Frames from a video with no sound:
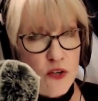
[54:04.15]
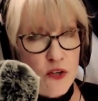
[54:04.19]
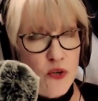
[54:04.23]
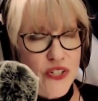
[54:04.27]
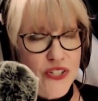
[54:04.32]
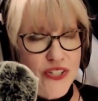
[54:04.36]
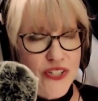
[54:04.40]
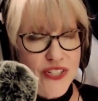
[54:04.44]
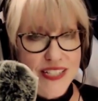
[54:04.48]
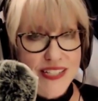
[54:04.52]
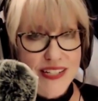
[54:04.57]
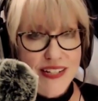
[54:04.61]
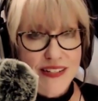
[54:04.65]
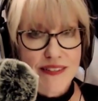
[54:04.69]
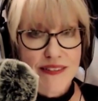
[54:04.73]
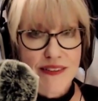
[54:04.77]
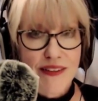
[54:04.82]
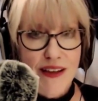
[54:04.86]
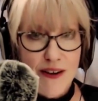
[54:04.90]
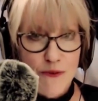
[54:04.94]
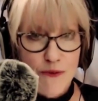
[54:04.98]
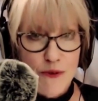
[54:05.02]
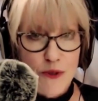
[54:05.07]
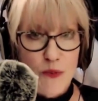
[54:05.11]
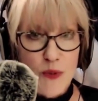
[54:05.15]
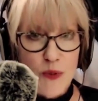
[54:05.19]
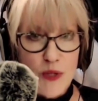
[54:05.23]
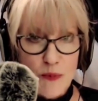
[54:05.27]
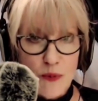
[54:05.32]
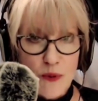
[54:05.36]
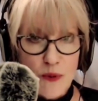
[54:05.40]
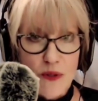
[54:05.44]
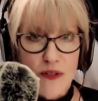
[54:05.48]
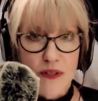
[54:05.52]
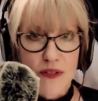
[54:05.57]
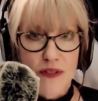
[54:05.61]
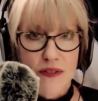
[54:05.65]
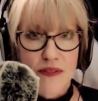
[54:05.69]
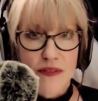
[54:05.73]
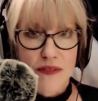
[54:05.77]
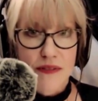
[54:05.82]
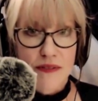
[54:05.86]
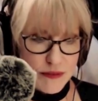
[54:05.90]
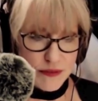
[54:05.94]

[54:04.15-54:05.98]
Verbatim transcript: order to get along with people,